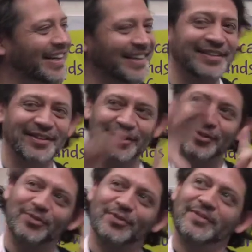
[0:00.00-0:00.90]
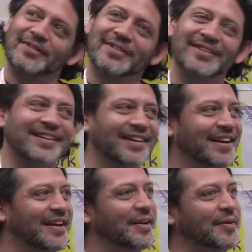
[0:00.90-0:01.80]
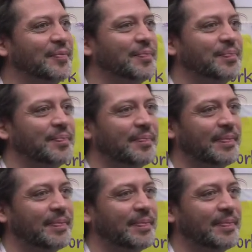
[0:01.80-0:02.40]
First mover or early adopter?